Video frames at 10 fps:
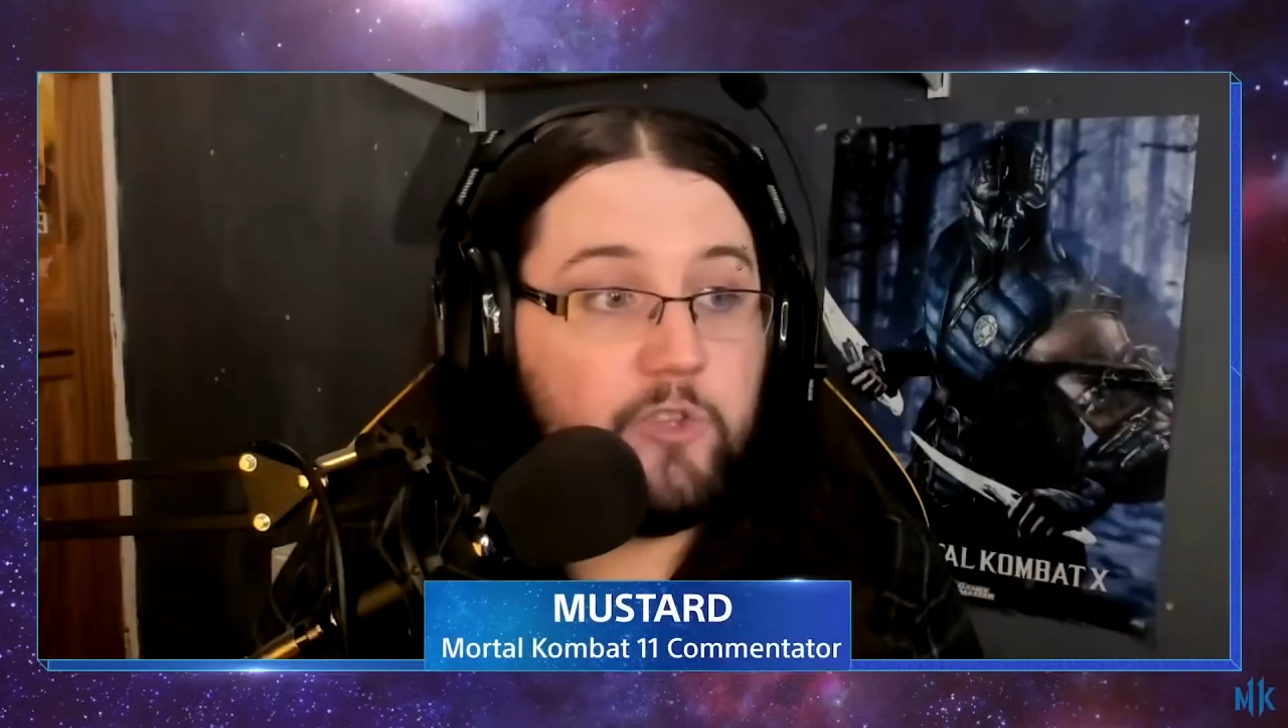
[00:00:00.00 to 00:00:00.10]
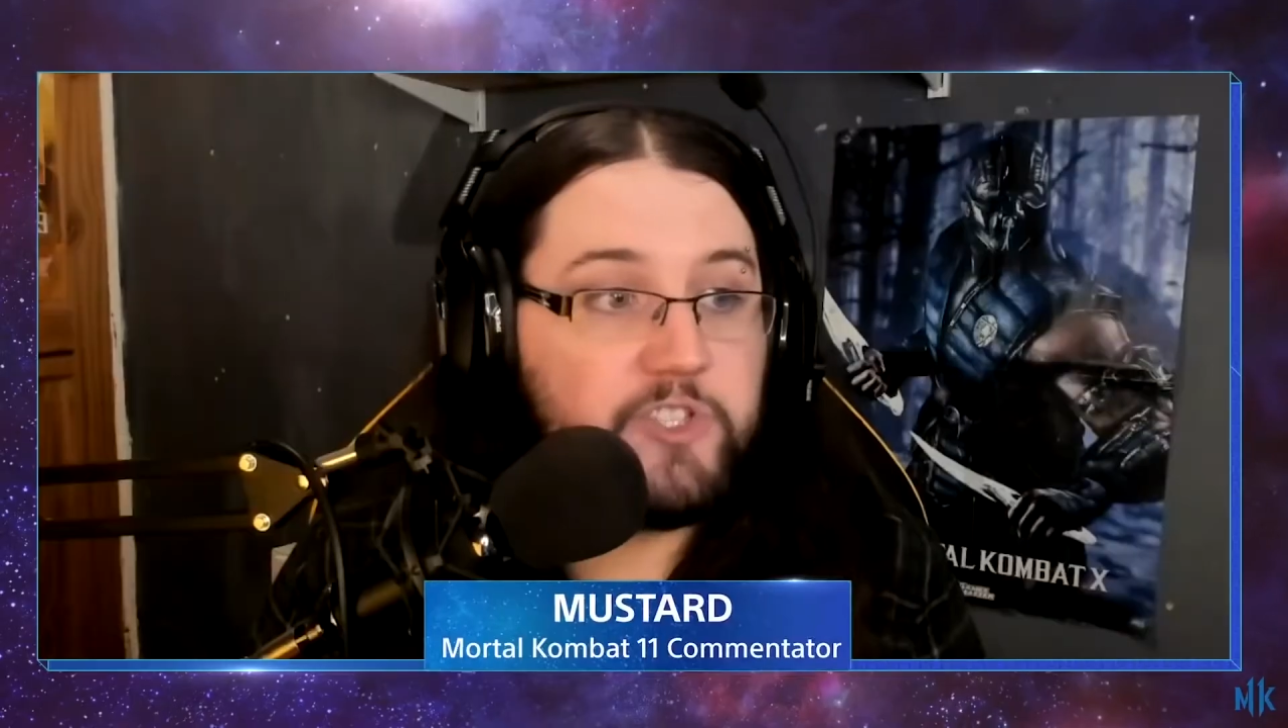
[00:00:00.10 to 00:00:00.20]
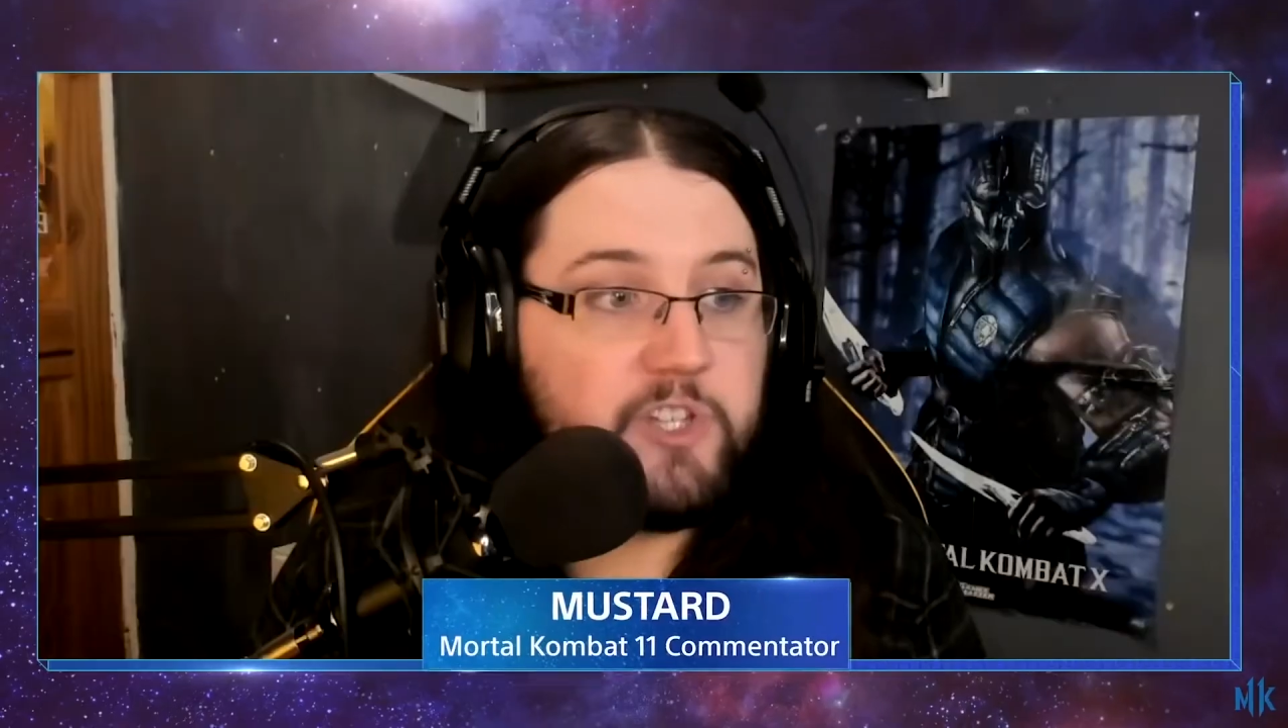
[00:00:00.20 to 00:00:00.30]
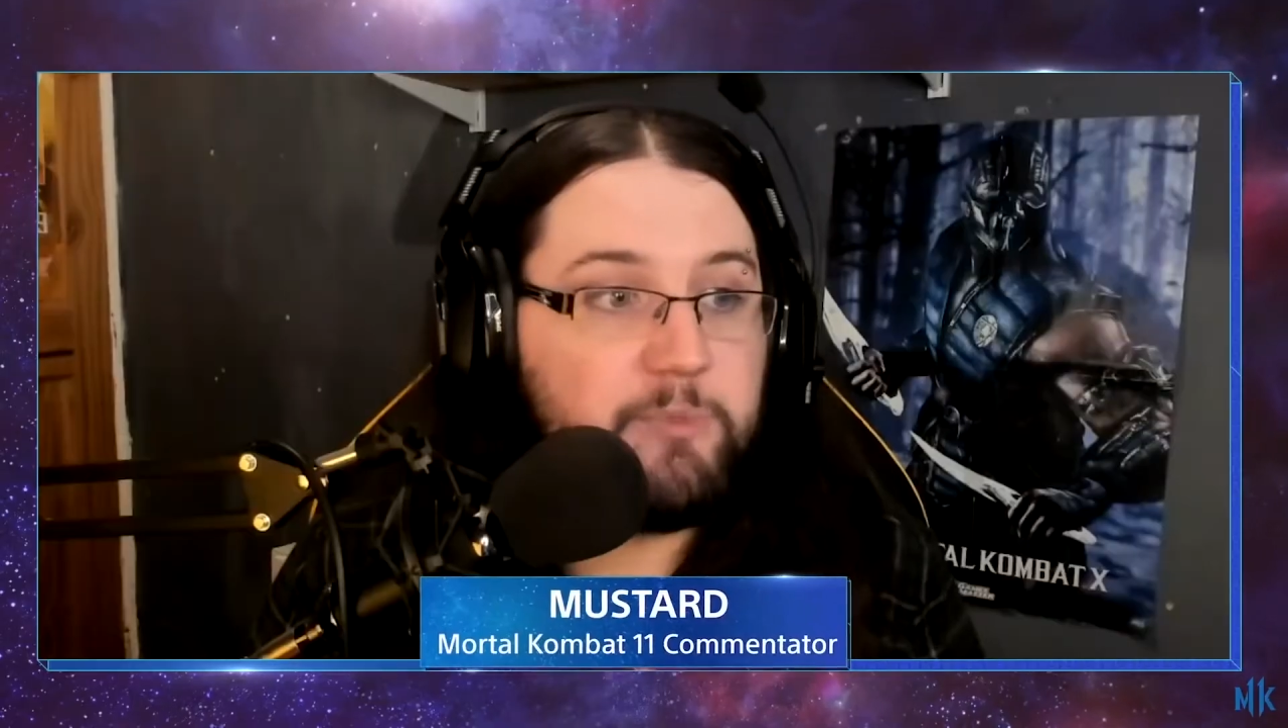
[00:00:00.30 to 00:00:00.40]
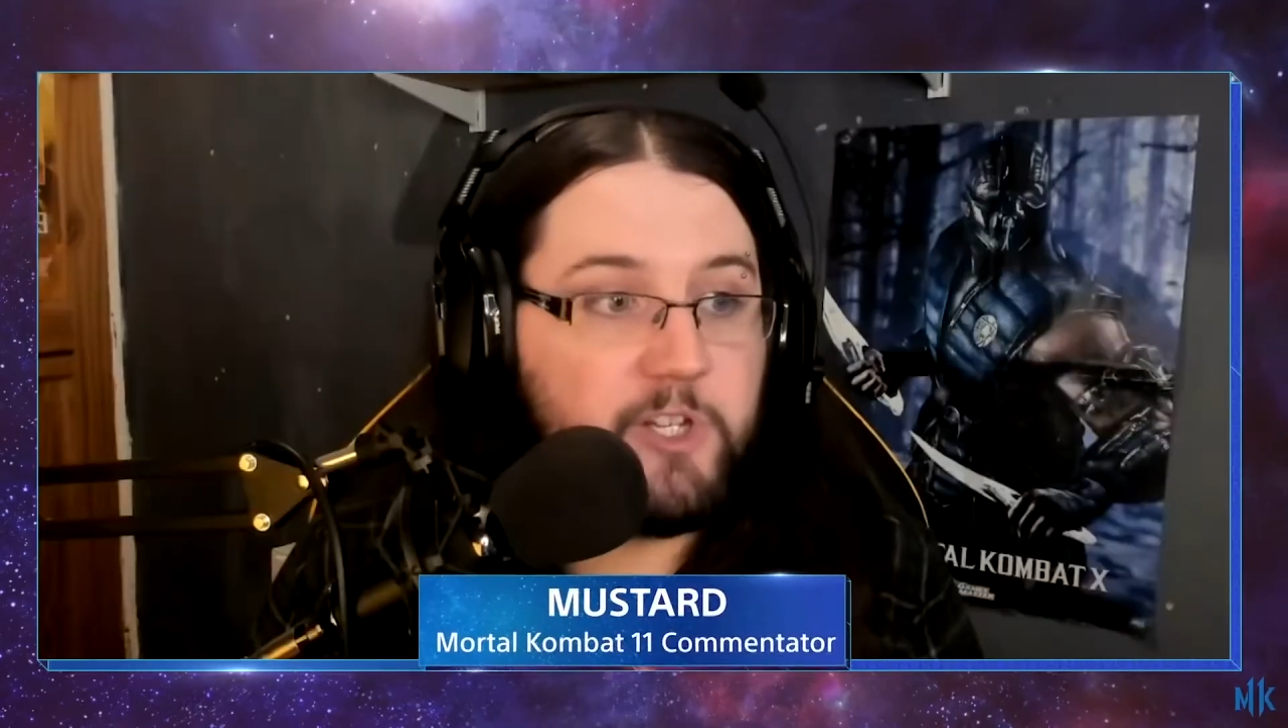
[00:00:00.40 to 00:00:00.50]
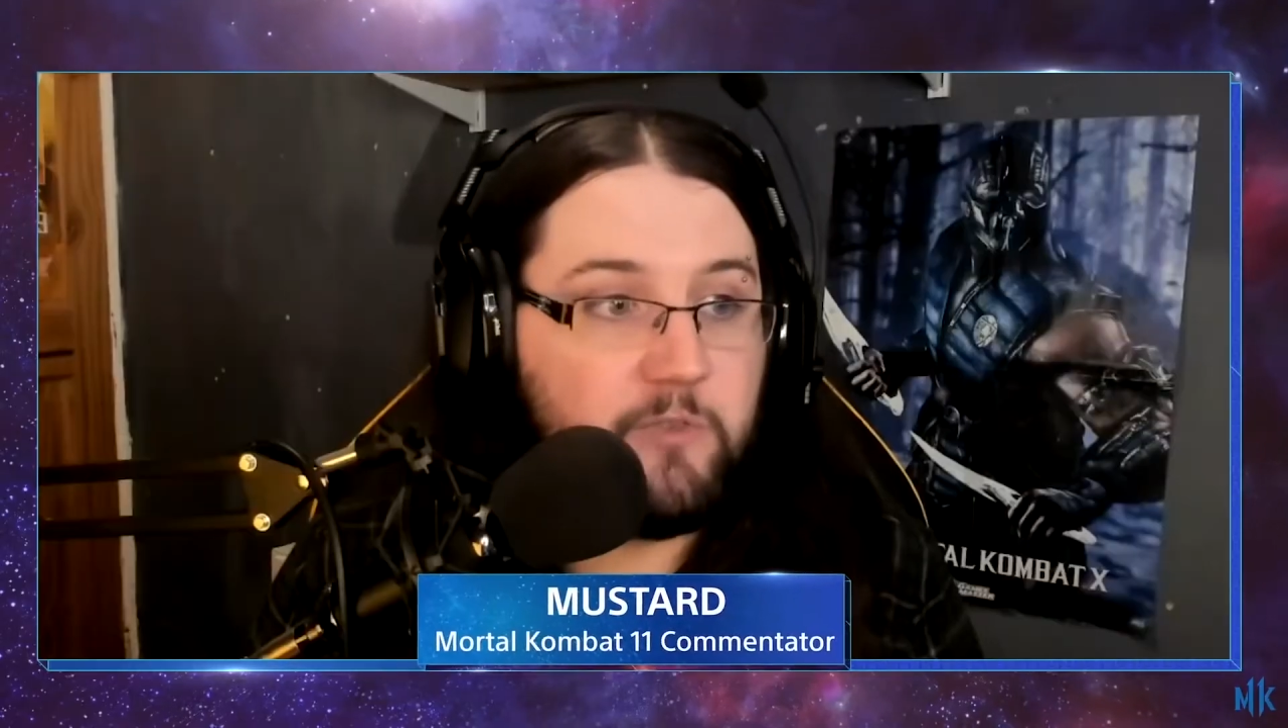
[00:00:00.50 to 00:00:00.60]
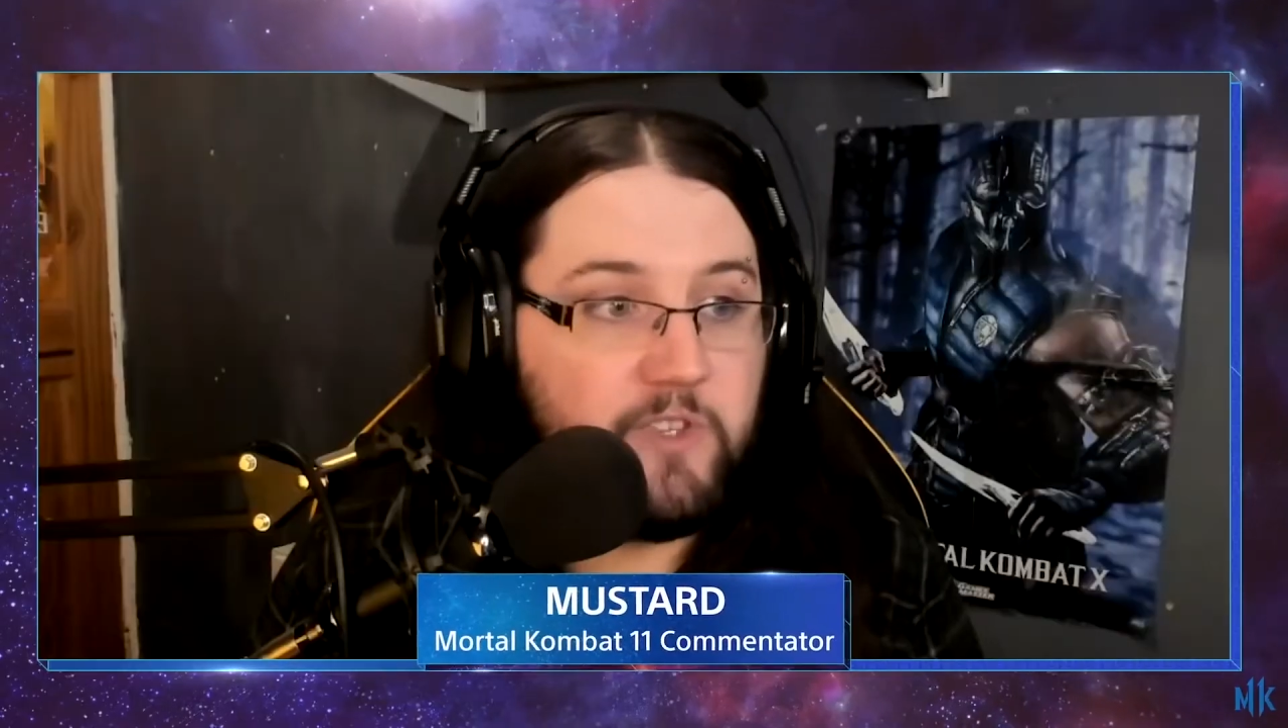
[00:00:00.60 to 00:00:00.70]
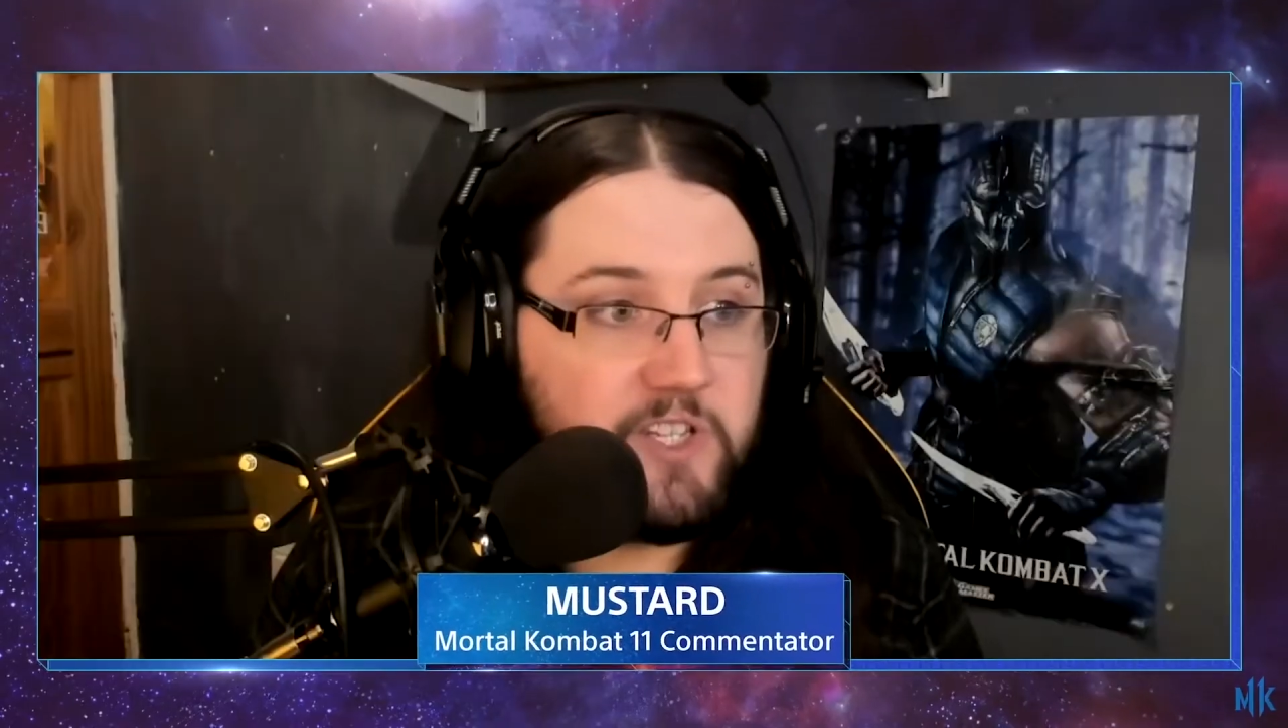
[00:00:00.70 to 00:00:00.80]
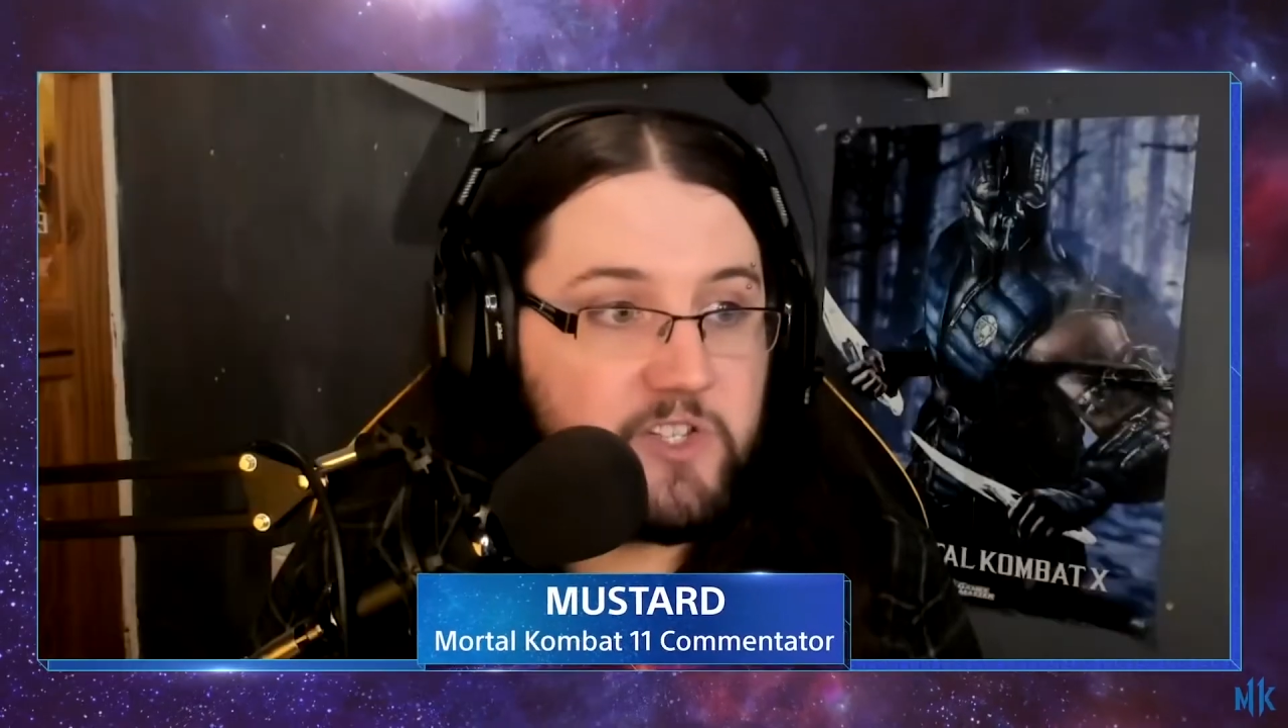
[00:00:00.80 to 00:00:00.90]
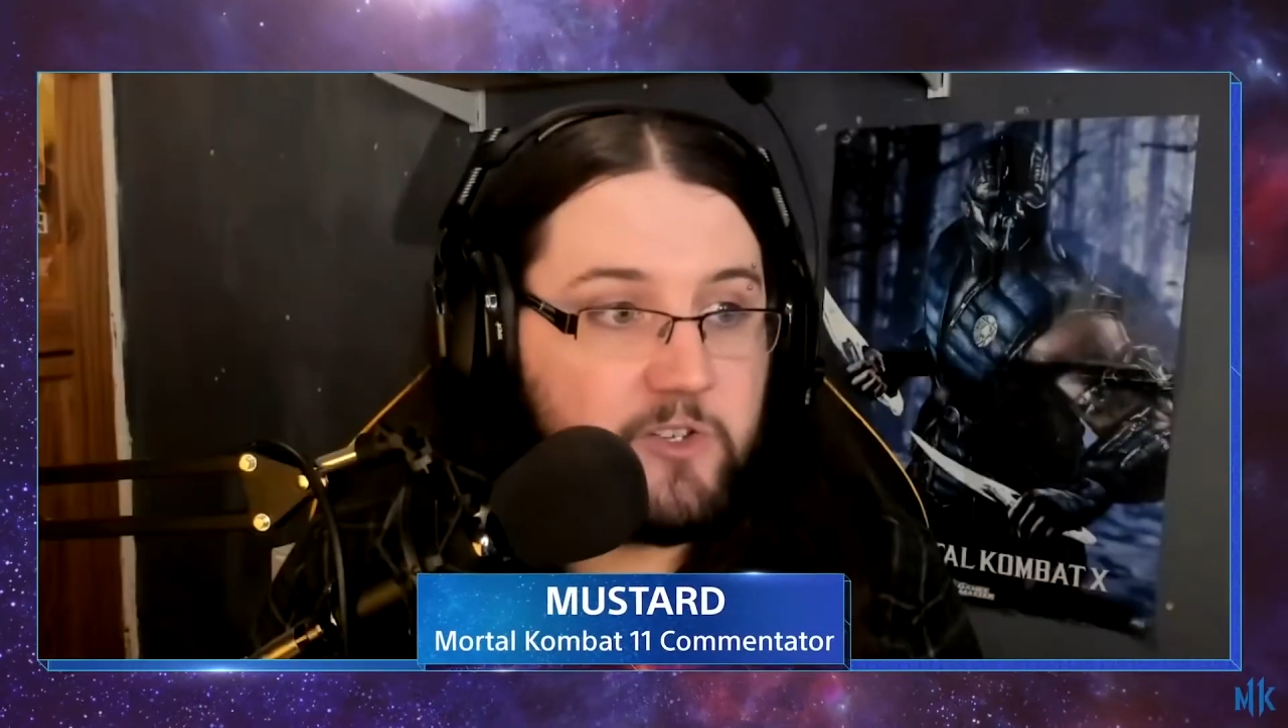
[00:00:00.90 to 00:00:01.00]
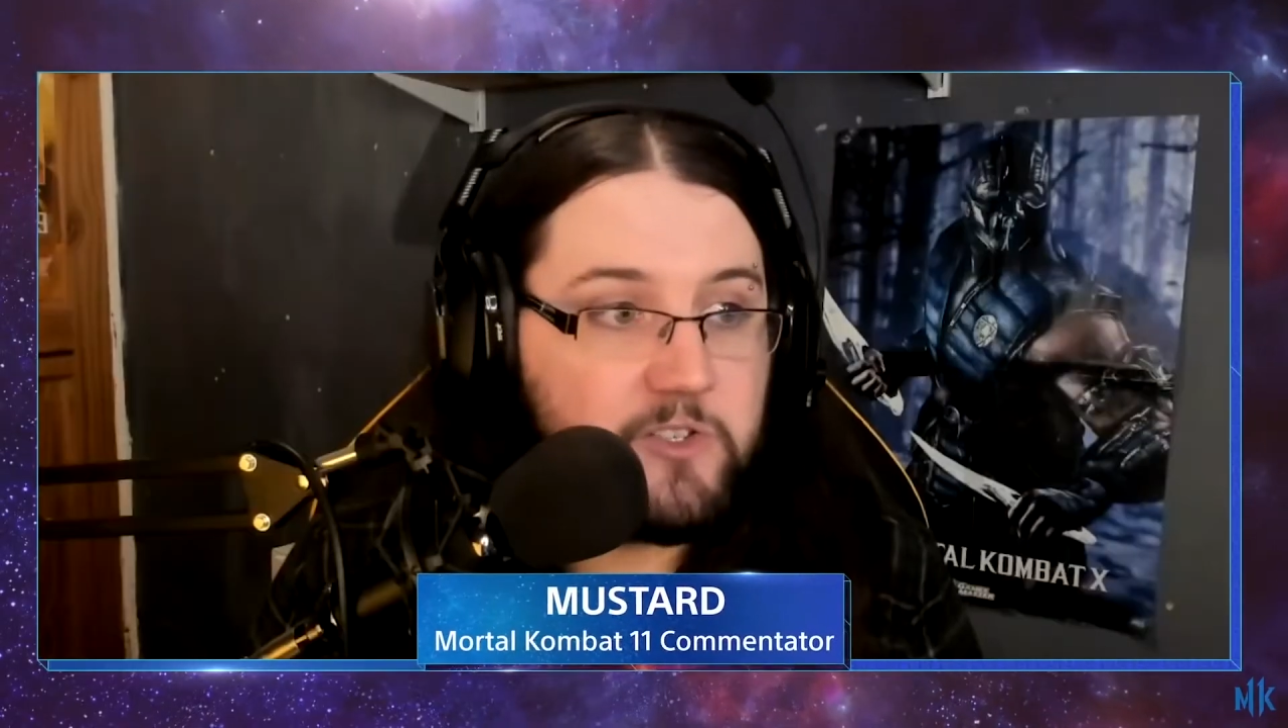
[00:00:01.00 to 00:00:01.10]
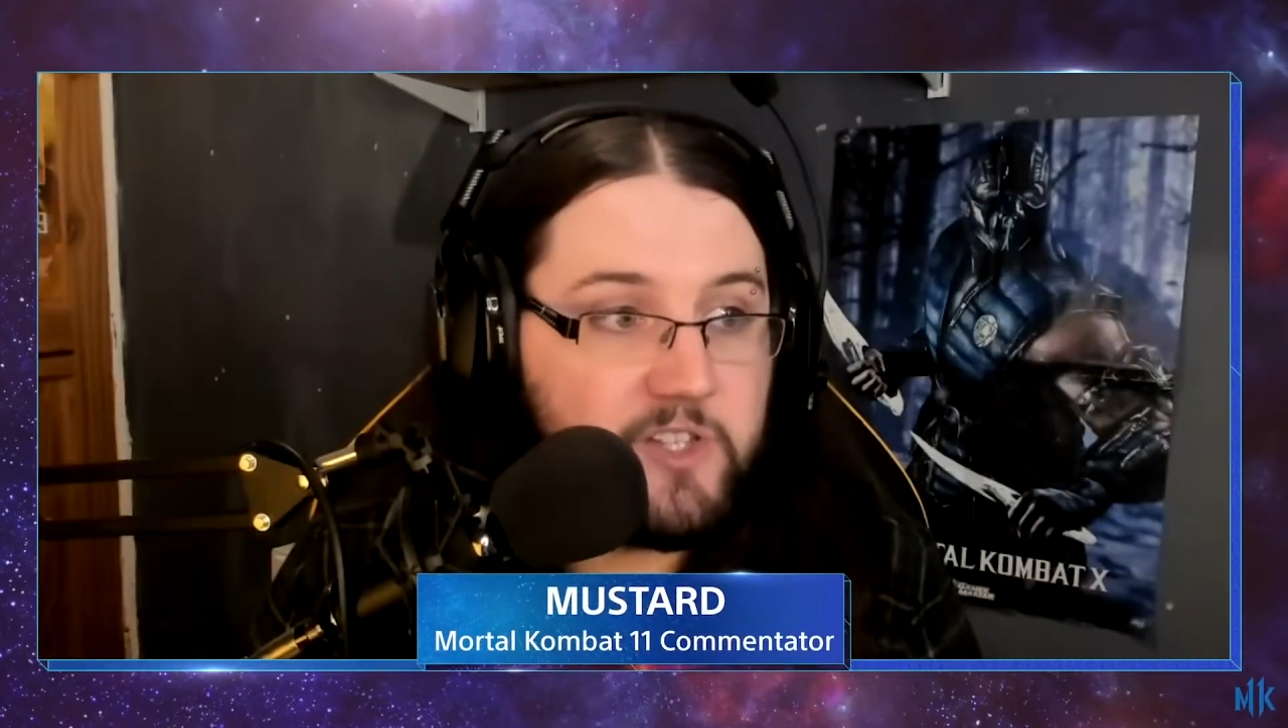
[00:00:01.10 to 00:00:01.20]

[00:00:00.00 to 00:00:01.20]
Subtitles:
the subject of the discus,